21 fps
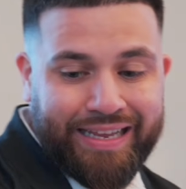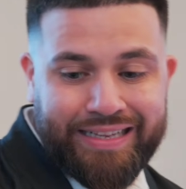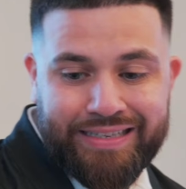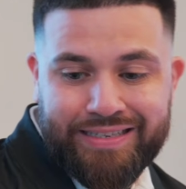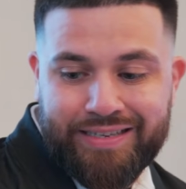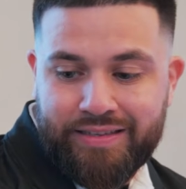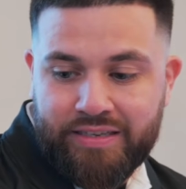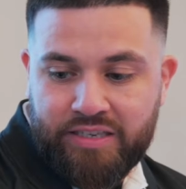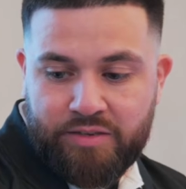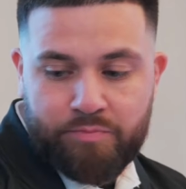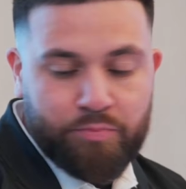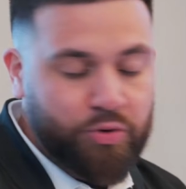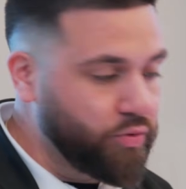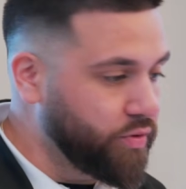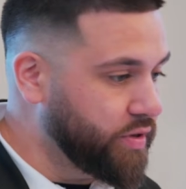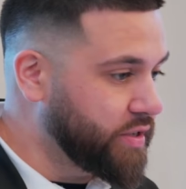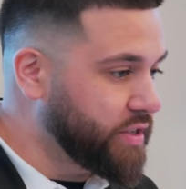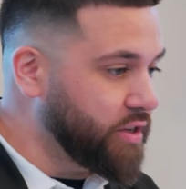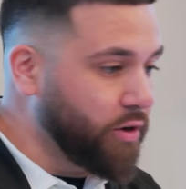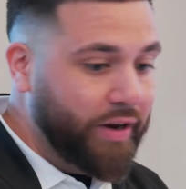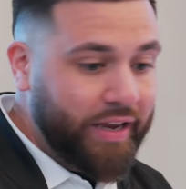into this
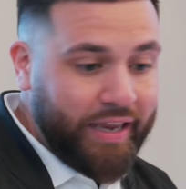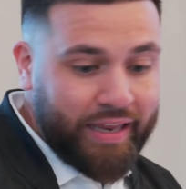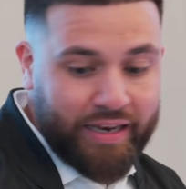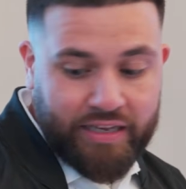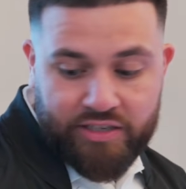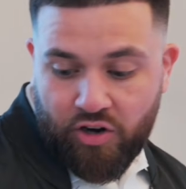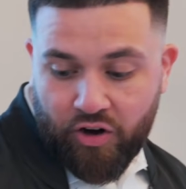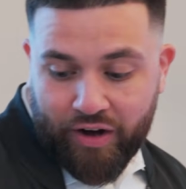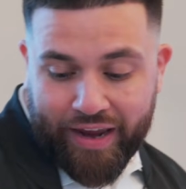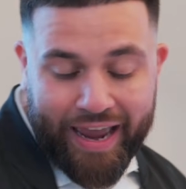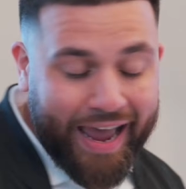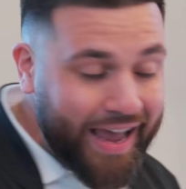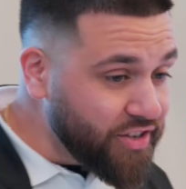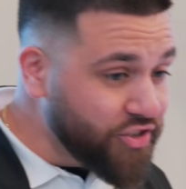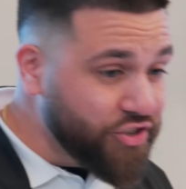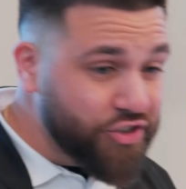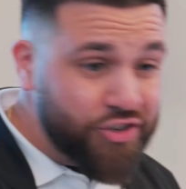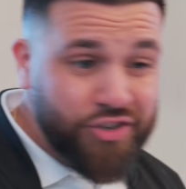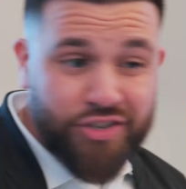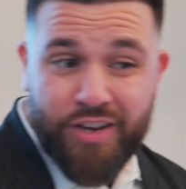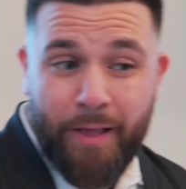booth. So again, it's on
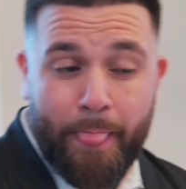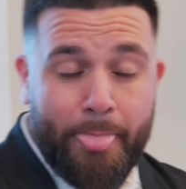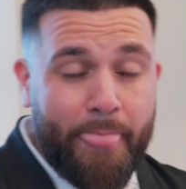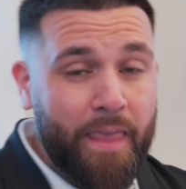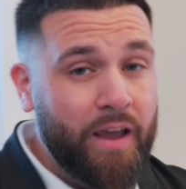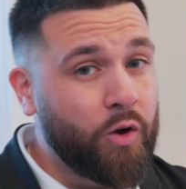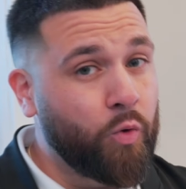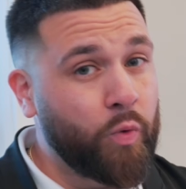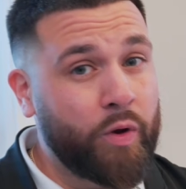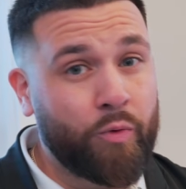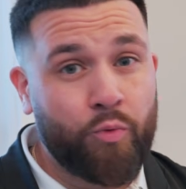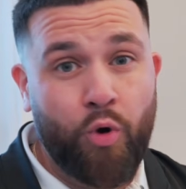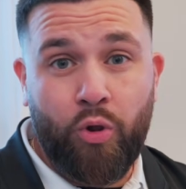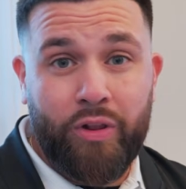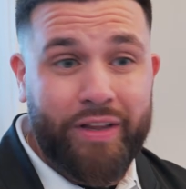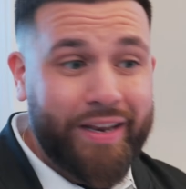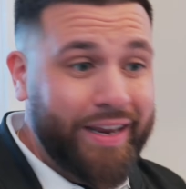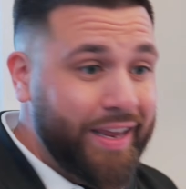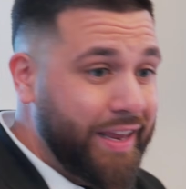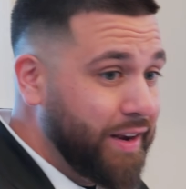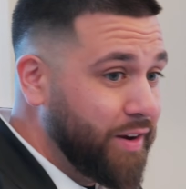casters. We
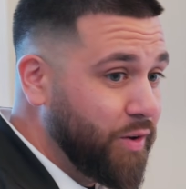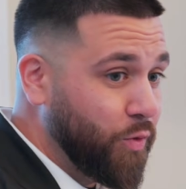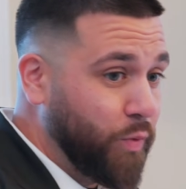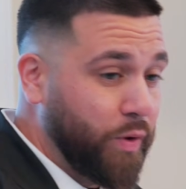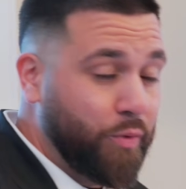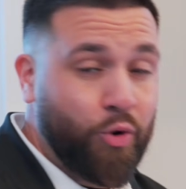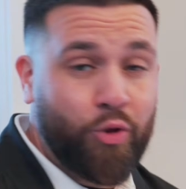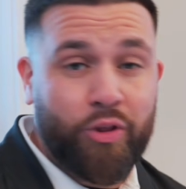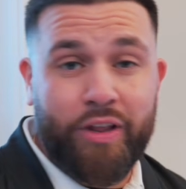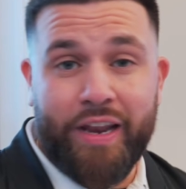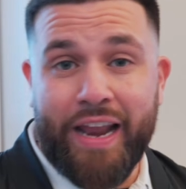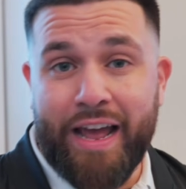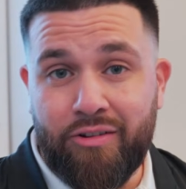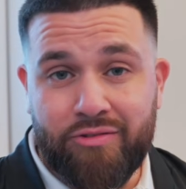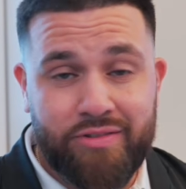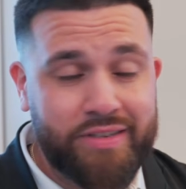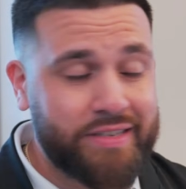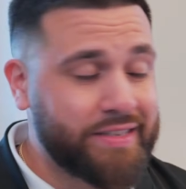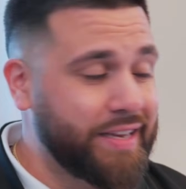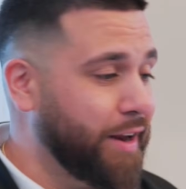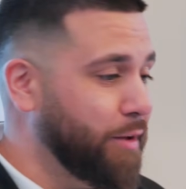roll it in, we roll it
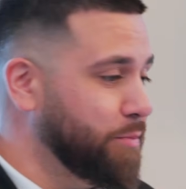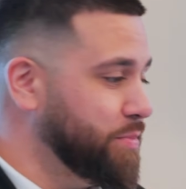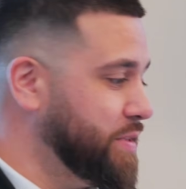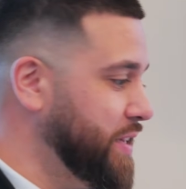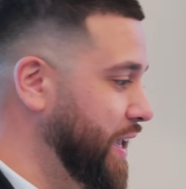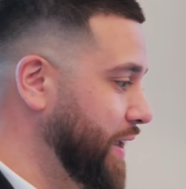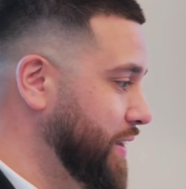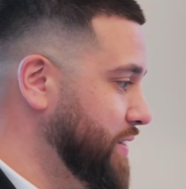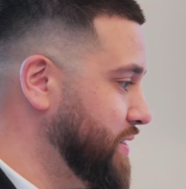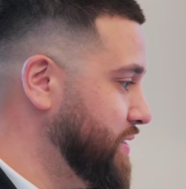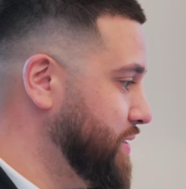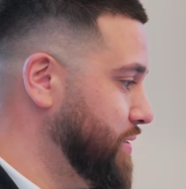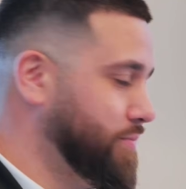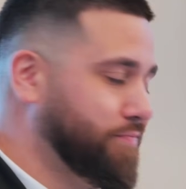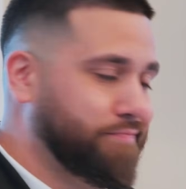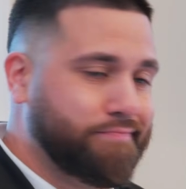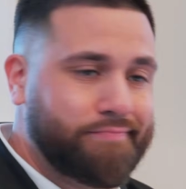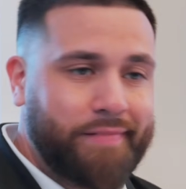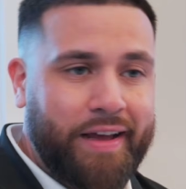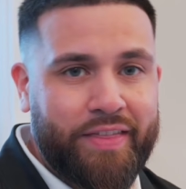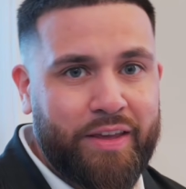out. Setup takes,
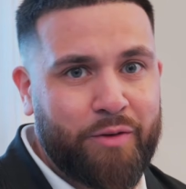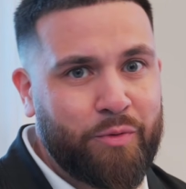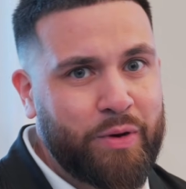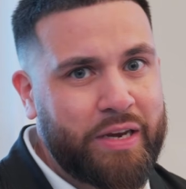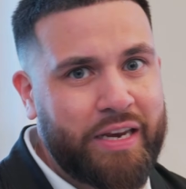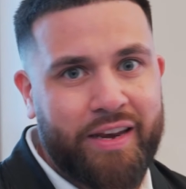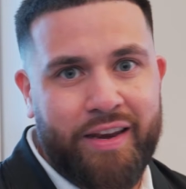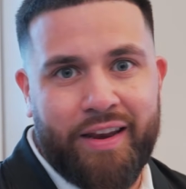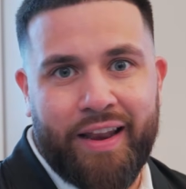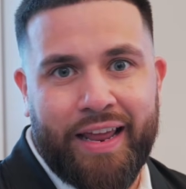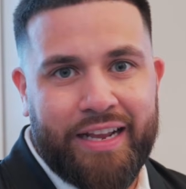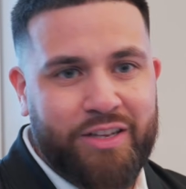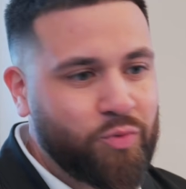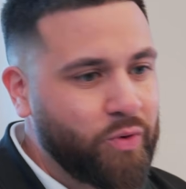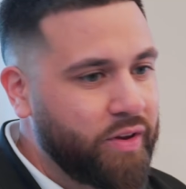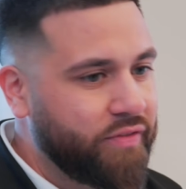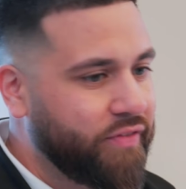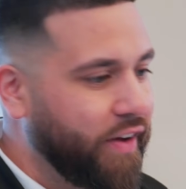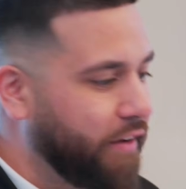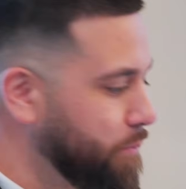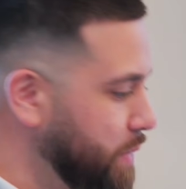I think we did it in like
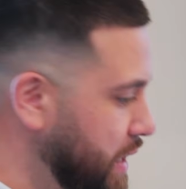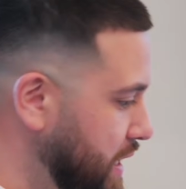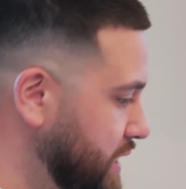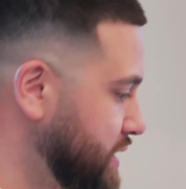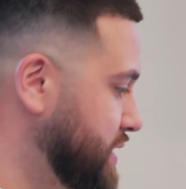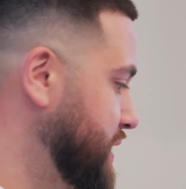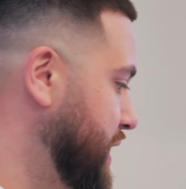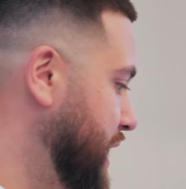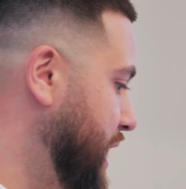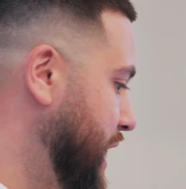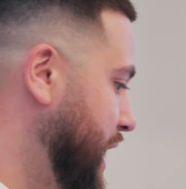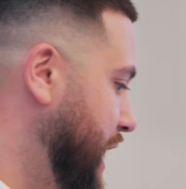25 minutes.